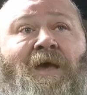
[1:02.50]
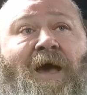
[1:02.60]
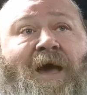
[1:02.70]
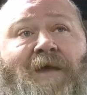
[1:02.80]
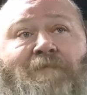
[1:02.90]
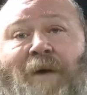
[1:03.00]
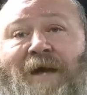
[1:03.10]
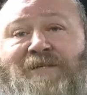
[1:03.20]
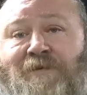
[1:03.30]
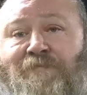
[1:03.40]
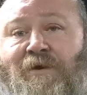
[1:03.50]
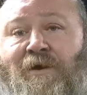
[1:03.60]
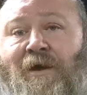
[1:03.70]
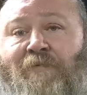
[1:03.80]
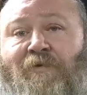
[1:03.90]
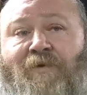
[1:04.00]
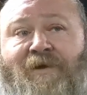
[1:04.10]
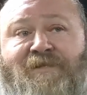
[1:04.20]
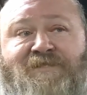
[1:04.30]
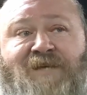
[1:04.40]
I had actually put a couple of
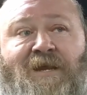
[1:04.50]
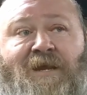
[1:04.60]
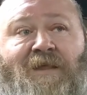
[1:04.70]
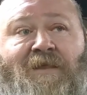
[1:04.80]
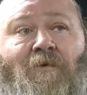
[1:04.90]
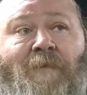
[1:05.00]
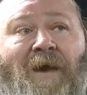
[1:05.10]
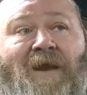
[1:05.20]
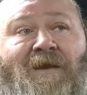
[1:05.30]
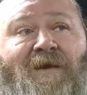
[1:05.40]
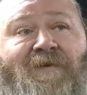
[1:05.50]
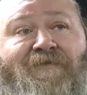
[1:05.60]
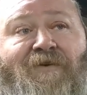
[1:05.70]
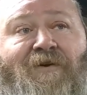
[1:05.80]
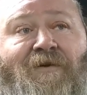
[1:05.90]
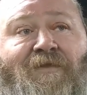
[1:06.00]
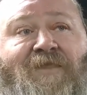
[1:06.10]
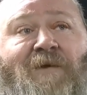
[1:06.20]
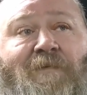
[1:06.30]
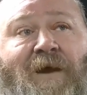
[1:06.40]
runs in it, and they were bad enough
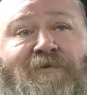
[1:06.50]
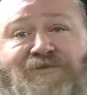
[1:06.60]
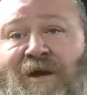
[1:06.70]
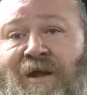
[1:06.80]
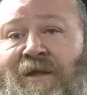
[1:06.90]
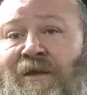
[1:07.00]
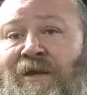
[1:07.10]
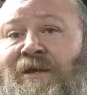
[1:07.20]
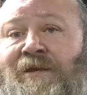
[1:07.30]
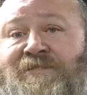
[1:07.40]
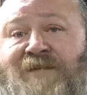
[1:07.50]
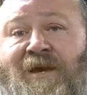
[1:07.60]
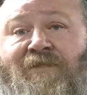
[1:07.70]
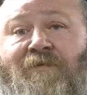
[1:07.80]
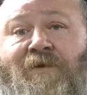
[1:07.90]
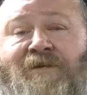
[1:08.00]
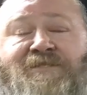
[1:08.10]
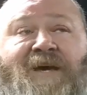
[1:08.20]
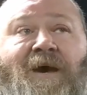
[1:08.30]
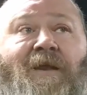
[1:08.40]
that when I was trying to sand the
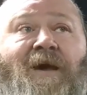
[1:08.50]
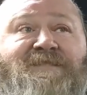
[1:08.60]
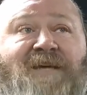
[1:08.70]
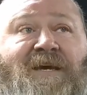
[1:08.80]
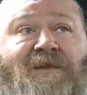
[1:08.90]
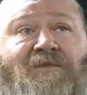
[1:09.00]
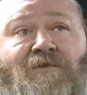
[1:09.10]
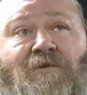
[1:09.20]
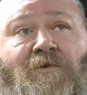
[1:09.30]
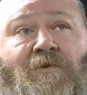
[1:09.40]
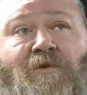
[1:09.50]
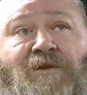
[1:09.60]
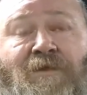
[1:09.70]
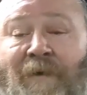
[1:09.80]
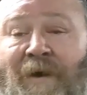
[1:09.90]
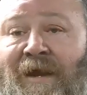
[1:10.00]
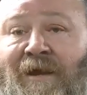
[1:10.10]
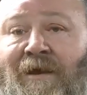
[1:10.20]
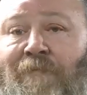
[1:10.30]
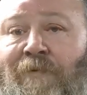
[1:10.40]
runs out, I sanded through to the paint in a
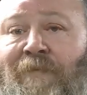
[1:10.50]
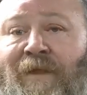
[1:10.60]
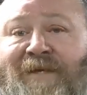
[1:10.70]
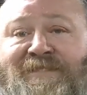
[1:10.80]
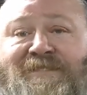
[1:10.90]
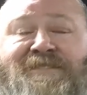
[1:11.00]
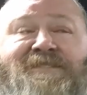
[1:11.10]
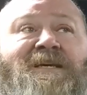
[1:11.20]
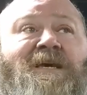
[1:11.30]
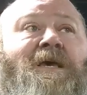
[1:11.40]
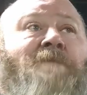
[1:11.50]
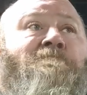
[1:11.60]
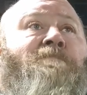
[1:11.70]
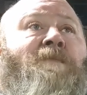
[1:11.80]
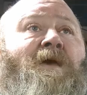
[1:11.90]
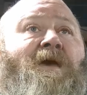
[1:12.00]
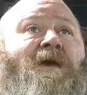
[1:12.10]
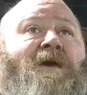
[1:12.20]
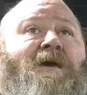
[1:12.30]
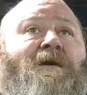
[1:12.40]
couple of places,
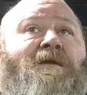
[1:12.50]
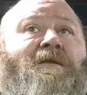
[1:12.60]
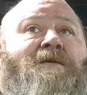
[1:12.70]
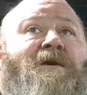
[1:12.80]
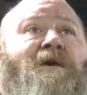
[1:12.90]
and